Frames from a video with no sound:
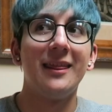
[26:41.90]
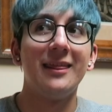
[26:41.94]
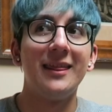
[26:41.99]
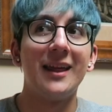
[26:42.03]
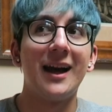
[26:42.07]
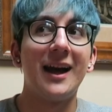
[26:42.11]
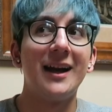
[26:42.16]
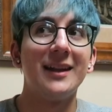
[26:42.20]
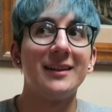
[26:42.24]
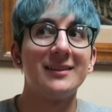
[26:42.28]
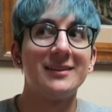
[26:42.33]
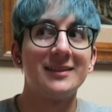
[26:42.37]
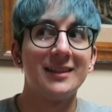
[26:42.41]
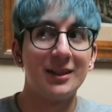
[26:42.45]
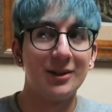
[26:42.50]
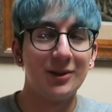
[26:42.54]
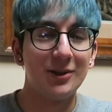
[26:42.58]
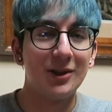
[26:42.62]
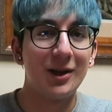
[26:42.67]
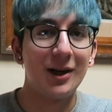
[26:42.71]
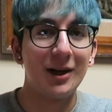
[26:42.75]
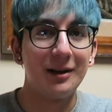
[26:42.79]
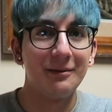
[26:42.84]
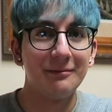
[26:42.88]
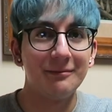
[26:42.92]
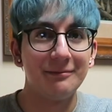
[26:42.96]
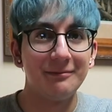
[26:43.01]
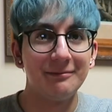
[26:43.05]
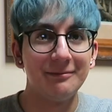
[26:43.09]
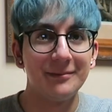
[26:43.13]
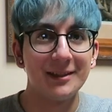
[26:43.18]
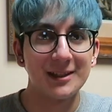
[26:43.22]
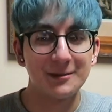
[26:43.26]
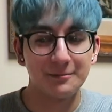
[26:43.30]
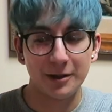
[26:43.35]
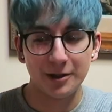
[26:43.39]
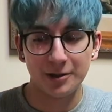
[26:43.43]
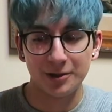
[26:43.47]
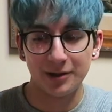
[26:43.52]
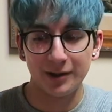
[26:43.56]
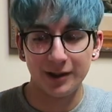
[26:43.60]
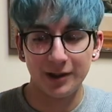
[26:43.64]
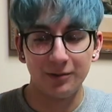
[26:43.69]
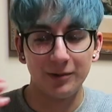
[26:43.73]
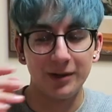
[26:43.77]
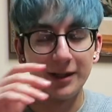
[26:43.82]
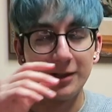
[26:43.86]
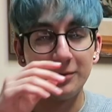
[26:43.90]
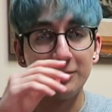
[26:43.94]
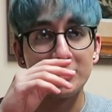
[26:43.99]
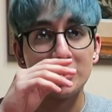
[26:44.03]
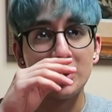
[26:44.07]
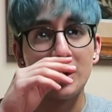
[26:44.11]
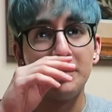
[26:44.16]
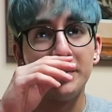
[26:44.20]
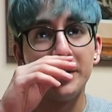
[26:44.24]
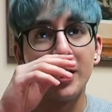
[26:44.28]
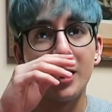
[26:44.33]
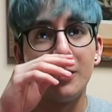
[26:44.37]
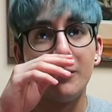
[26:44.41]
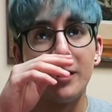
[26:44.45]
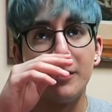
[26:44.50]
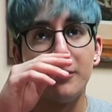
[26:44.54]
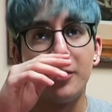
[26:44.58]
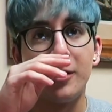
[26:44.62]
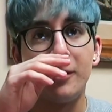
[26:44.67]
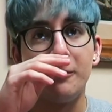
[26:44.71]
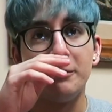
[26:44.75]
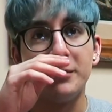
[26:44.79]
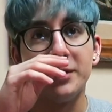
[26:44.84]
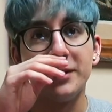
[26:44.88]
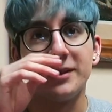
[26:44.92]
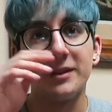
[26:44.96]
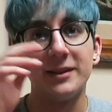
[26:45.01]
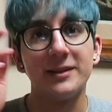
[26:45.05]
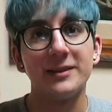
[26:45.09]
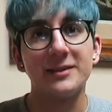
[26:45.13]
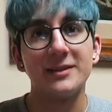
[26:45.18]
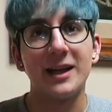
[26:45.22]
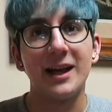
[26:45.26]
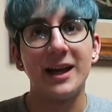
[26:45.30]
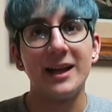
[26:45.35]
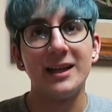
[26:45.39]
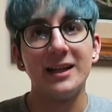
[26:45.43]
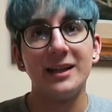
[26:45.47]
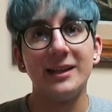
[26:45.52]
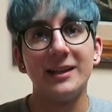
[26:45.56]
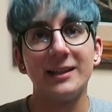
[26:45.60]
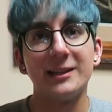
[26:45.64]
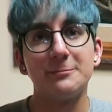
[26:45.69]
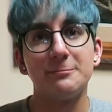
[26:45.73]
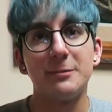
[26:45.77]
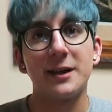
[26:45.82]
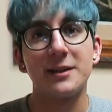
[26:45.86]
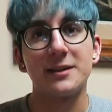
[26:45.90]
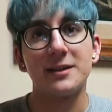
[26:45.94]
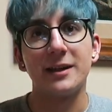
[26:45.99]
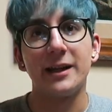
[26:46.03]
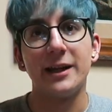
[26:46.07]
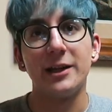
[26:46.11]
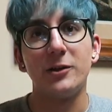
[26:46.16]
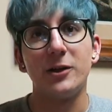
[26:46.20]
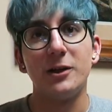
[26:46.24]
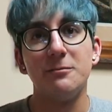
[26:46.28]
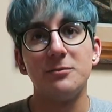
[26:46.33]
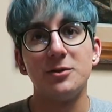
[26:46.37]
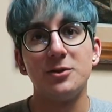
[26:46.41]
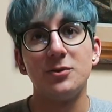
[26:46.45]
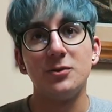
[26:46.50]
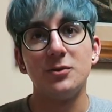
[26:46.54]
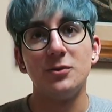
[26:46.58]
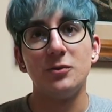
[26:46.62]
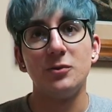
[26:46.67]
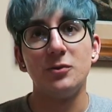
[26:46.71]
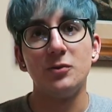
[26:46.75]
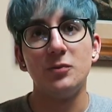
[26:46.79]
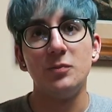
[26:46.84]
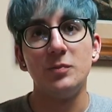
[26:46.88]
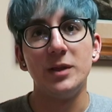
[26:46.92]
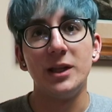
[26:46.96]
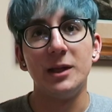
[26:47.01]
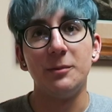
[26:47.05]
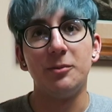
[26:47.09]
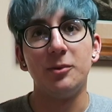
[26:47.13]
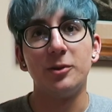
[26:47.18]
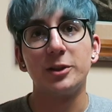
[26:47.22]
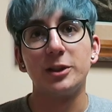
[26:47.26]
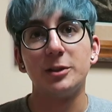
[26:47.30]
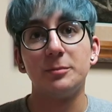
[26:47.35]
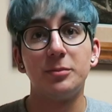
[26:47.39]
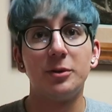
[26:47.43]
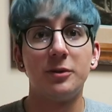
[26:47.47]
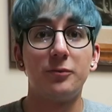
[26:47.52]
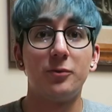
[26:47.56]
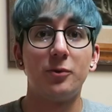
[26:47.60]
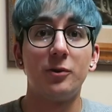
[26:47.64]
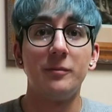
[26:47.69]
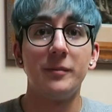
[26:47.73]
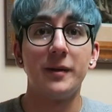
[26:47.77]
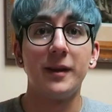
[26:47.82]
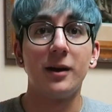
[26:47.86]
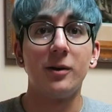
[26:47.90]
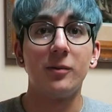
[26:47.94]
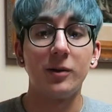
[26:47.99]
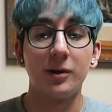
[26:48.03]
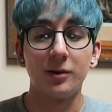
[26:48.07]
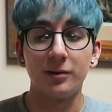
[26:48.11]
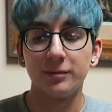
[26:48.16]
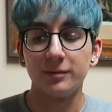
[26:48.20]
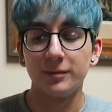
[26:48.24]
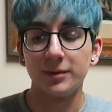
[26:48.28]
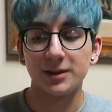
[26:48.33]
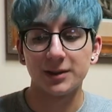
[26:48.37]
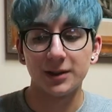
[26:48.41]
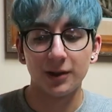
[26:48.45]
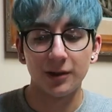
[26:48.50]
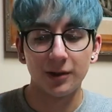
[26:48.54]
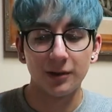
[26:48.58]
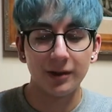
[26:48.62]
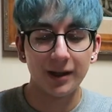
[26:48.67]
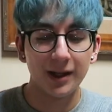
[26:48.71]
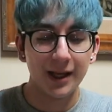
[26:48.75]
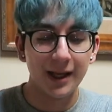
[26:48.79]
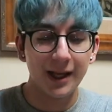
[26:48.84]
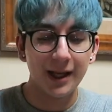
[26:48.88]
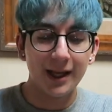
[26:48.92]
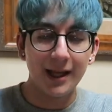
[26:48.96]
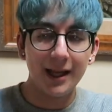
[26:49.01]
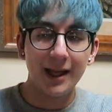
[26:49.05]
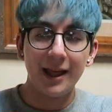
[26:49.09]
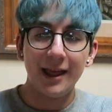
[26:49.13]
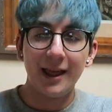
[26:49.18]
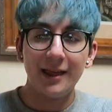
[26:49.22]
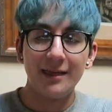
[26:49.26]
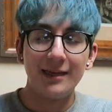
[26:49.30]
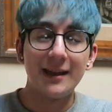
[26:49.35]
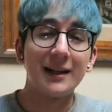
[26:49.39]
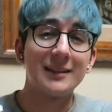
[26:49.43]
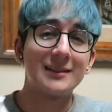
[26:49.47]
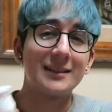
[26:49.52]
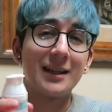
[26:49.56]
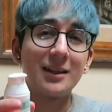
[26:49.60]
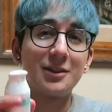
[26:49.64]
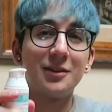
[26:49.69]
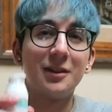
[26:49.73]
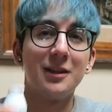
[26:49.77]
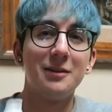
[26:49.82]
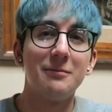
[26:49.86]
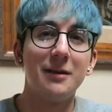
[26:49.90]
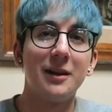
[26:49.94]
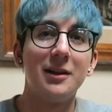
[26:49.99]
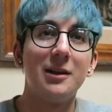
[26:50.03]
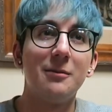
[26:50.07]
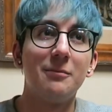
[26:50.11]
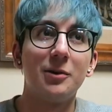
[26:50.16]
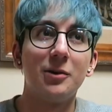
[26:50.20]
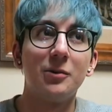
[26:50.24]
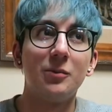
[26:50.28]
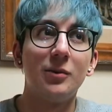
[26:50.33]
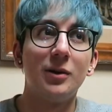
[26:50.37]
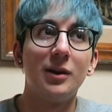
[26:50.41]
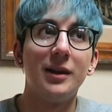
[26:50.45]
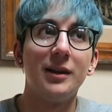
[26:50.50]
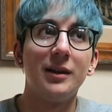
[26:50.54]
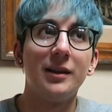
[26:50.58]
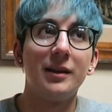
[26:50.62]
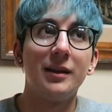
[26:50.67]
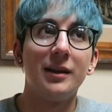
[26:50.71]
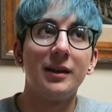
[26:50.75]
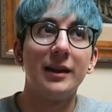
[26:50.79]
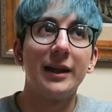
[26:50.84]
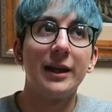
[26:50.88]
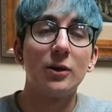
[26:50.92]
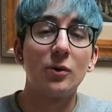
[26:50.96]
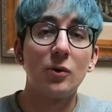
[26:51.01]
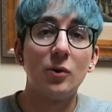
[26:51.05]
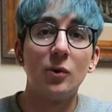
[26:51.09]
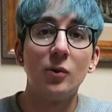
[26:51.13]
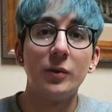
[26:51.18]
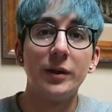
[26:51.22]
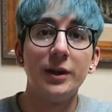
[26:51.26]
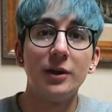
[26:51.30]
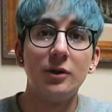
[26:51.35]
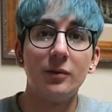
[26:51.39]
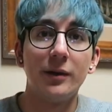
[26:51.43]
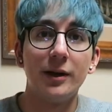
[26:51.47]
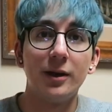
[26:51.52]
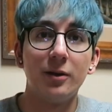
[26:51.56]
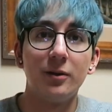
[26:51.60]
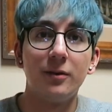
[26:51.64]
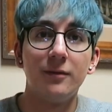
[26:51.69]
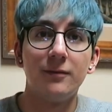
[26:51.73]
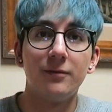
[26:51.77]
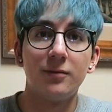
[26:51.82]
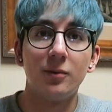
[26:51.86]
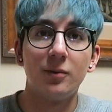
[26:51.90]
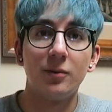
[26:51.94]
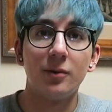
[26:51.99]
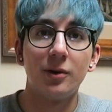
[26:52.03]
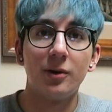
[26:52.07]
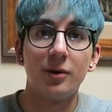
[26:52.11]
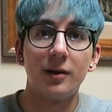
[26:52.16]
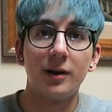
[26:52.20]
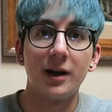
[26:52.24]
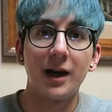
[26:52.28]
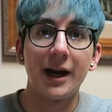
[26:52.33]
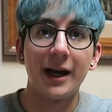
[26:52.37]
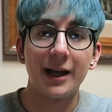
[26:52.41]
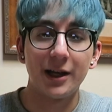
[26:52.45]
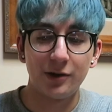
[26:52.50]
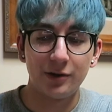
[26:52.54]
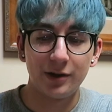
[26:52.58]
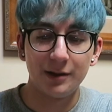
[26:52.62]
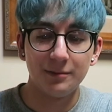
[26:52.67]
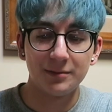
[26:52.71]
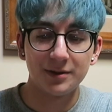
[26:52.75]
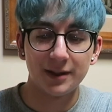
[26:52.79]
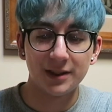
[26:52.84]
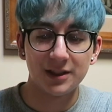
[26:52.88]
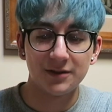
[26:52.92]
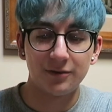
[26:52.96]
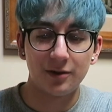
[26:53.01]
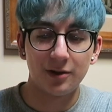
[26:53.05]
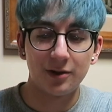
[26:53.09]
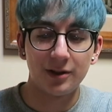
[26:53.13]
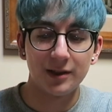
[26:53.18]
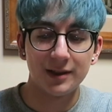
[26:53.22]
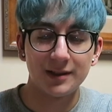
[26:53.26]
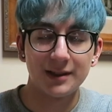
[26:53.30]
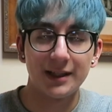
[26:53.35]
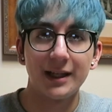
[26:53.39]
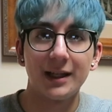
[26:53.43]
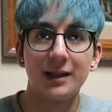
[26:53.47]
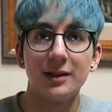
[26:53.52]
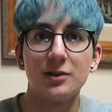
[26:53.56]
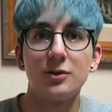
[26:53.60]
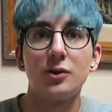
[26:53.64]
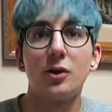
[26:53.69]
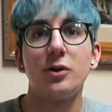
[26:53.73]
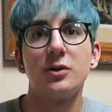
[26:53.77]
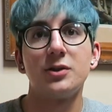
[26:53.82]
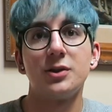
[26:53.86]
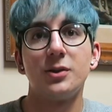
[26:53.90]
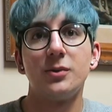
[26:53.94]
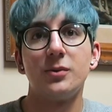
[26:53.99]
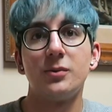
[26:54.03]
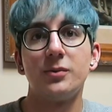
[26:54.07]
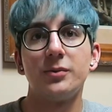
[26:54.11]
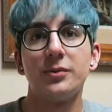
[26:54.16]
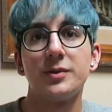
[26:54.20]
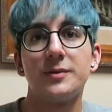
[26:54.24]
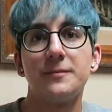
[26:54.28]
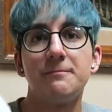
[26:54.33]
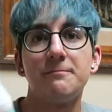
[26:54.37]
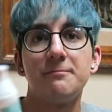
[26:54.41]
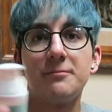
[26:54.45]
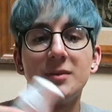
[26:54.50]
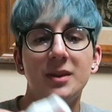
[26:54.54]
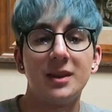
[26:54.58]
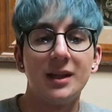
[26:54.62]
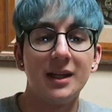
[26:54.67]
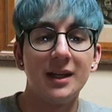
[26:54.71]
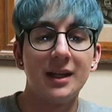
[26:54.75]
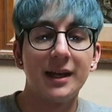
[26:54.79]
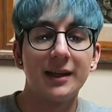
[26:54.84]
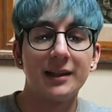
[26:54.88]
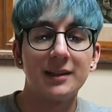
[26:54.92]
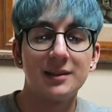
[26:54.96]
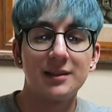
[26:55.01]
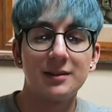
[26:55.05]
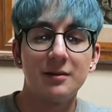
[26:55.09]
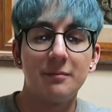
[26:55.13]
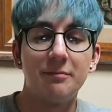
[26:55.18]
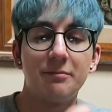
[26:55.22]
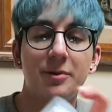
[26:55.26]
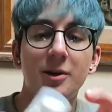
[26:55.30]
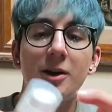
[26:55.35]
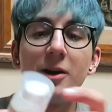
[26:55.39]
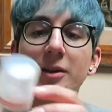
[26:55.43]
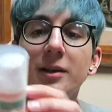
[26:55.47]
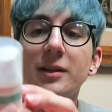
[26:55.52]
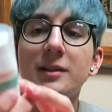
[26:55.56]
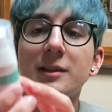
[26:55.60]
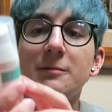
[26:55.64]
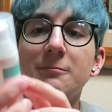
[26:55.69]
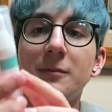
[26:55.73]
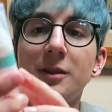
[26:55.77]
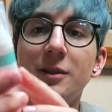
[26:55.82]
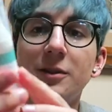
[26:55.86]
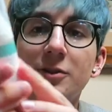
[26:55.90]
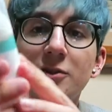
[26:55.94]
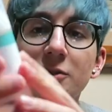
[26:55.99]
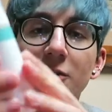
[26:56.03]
that said a lot, especially when I was helping out my mom, because I didn't expect an eye cream to be able to perform that well. So that's actually my number one like holy grail for eye creams as far as like dark circles. The next product I'm going to